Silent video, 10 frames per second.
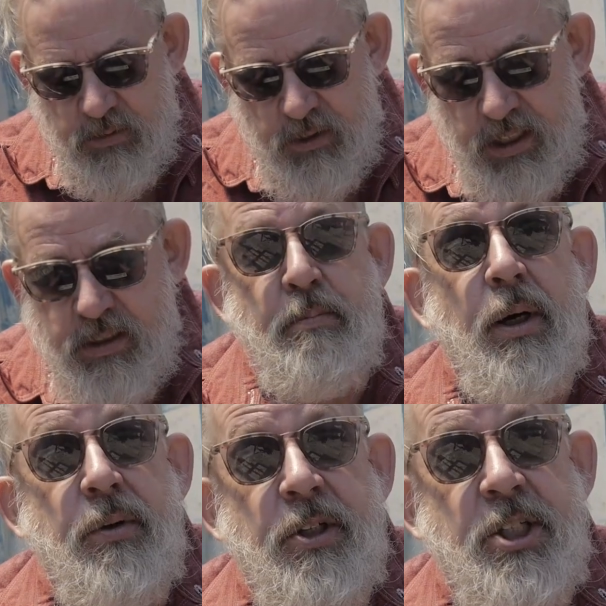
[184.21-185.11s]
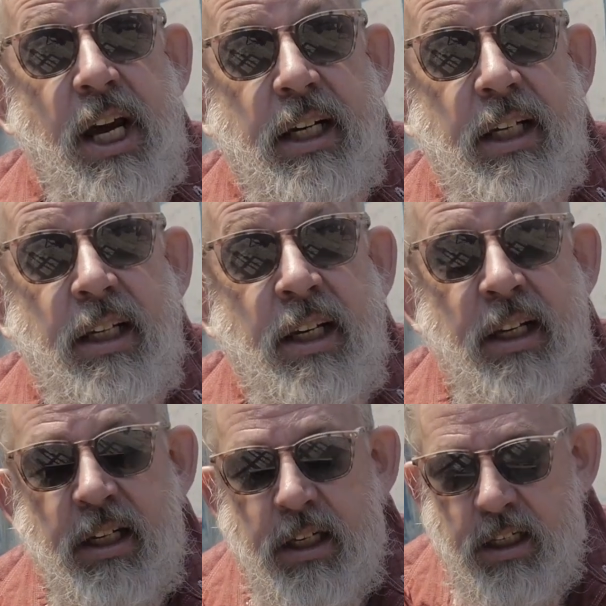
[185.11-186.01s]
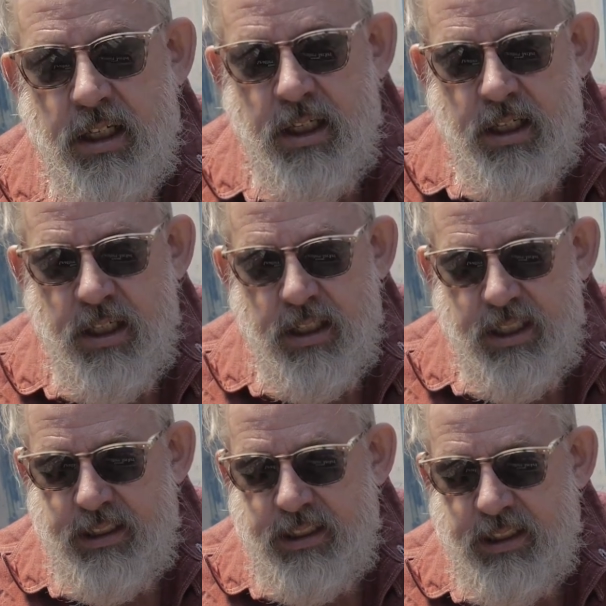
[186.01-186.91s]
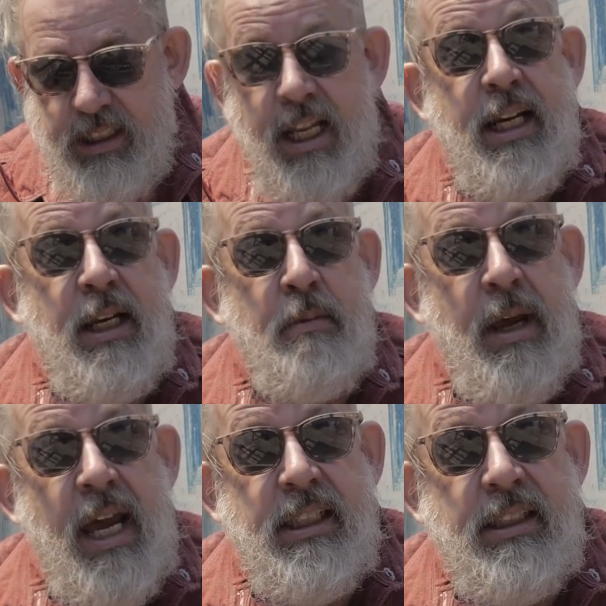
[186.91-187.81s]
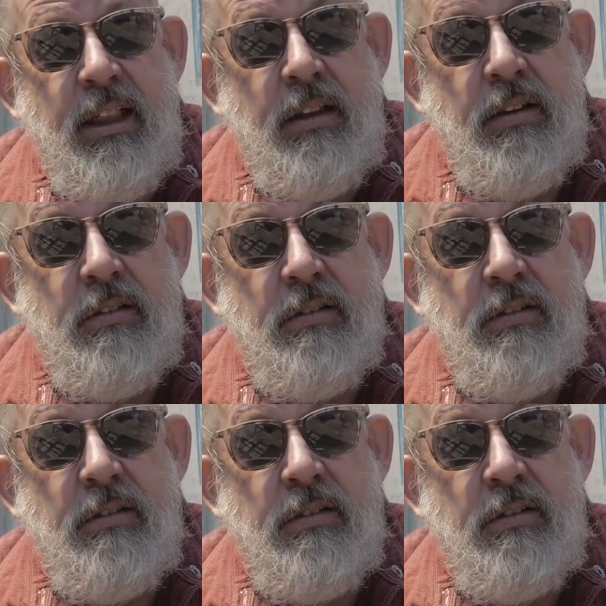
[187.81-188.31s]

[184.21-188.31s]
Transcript: What is a boner jacket? This is Lightning Magazine.